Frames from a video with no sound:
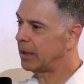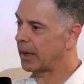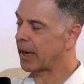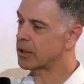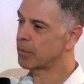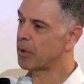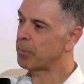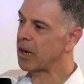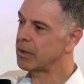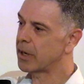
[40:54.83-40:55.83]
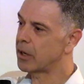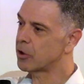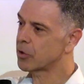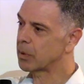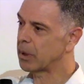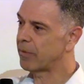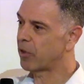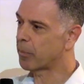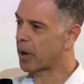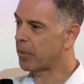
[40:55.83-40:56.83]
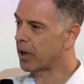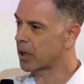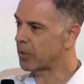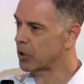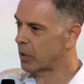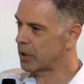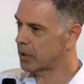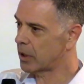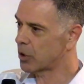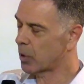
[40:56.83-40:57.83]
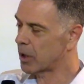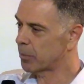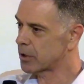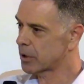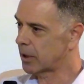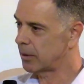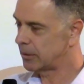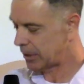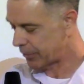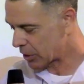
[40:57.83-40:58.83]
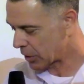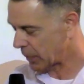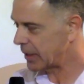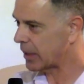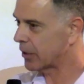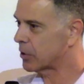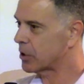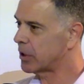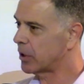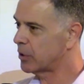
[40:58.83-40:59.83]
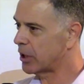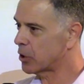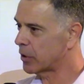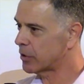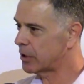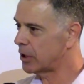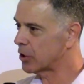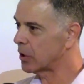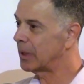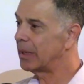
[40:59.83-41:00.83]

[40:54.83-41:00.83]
It has to be maintained at a certain level in my body, between 10 and 20%. If it's cleaned out, there's a danger of seizure,